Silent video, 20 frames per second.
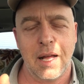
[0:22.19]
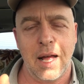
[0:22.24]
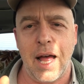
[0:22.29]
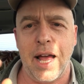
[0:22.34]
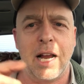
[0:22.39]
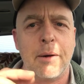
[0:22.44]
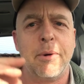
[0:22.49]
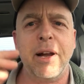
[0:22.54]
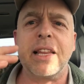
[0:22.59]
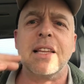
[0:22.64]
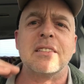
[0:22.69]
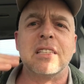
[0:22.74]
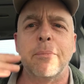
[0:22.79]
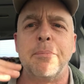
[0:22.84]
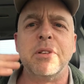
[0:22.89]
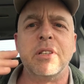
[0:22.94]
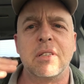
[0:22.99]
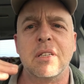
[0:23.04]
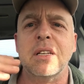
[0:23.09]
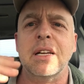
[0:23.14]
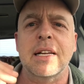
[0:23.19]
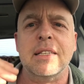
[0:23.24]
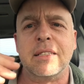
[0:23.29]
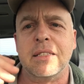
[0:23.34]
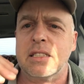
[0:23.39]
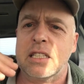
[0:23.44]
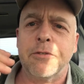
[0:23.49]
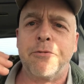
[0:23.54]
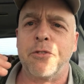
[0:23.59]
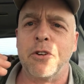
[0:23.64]
I can break this up into
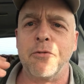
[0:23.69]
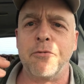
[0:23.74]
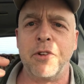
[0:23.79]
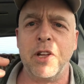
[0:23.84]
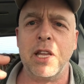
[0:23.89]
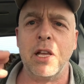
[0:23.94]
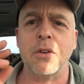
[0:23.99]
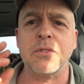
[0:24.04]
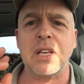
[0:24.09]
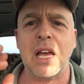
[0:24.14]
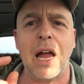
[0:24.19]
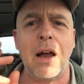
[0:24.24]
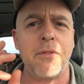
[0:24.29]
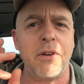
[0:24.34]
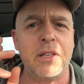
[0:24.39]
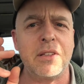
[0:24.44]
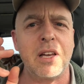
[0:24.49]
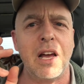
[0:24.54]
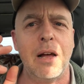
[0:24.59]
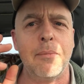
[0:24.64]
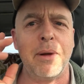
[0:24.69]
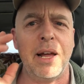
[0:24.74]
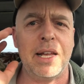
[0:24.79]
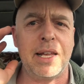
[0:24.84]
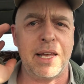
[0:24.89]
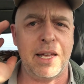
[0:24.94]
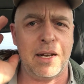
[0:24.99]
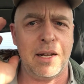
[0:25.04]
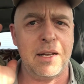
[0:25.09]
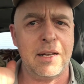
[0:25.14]
different videos. Every time I
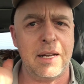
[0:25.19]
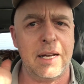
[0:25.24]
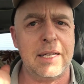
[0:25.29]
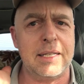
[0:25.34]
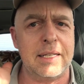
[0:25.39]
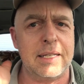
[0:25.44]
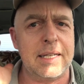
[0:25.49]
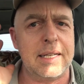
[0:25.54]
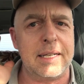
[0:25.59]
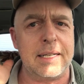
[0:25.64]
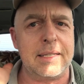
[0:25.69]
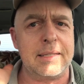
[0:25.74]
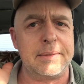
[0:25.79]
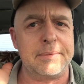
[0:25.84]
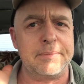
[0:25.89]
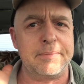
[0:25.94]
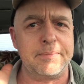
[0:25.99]
get a